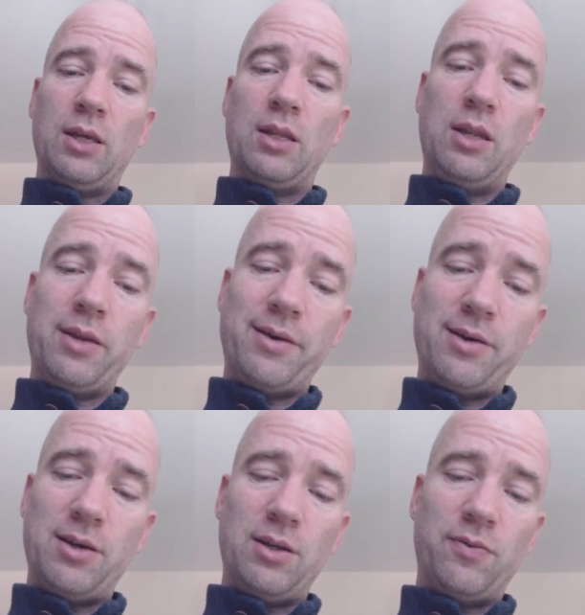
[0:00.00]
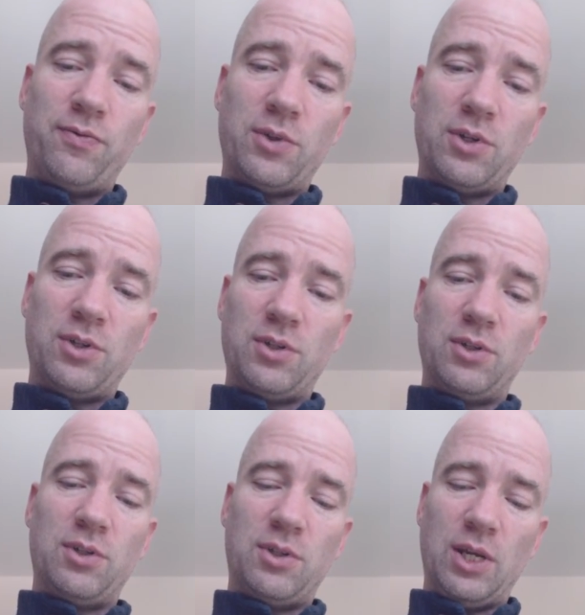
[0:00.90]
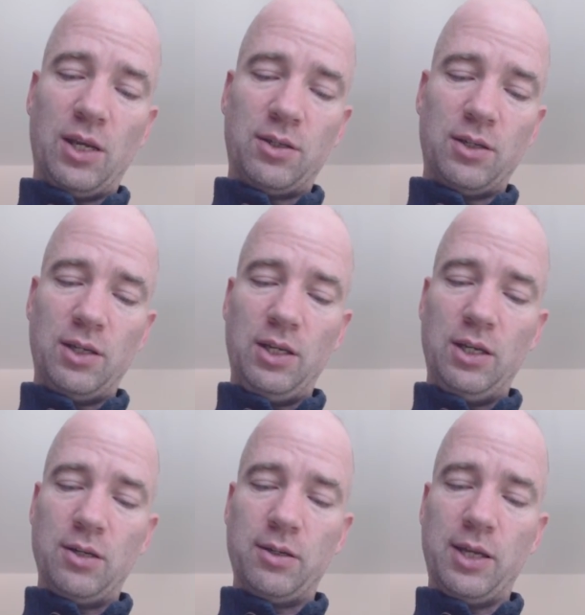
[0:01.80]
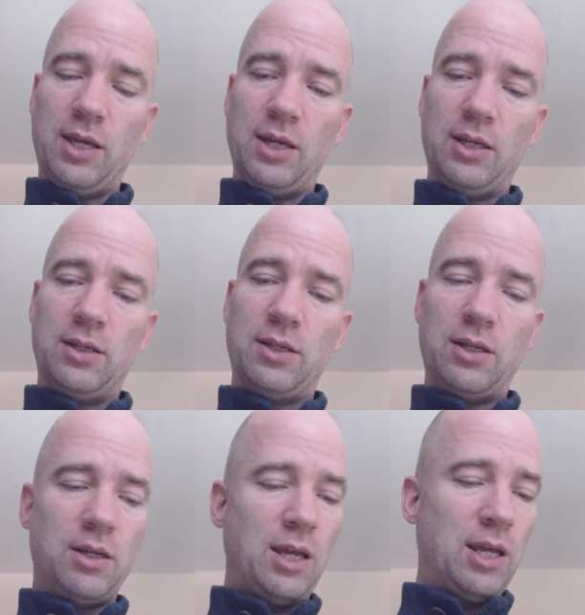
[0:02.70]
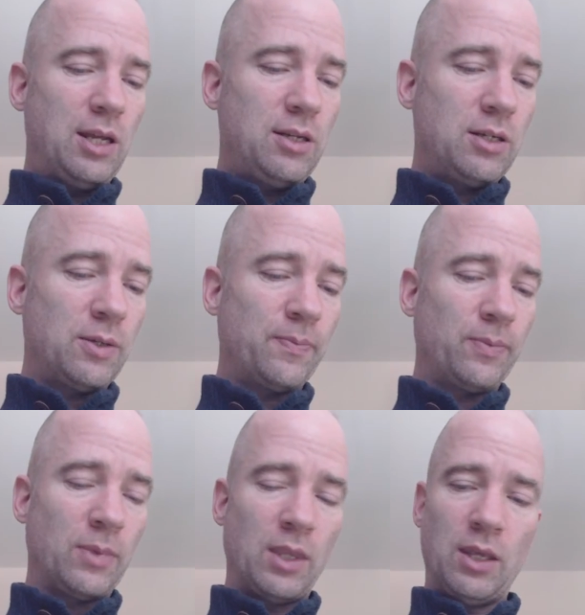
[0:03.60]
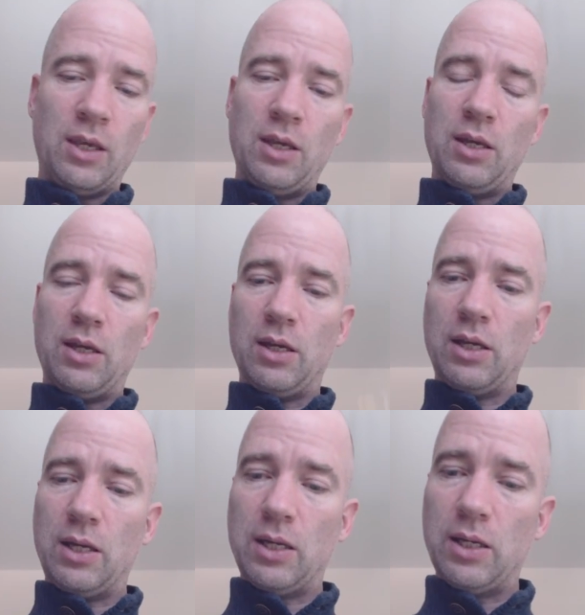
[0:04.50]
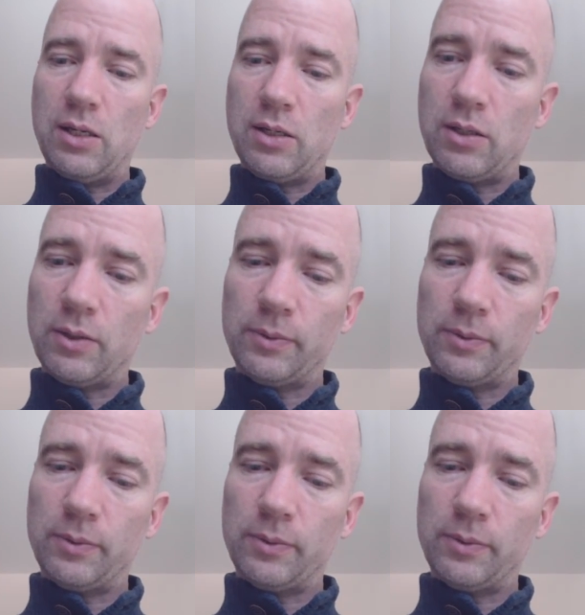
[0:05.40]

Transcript: 9 versus 6, and eagle is dead. And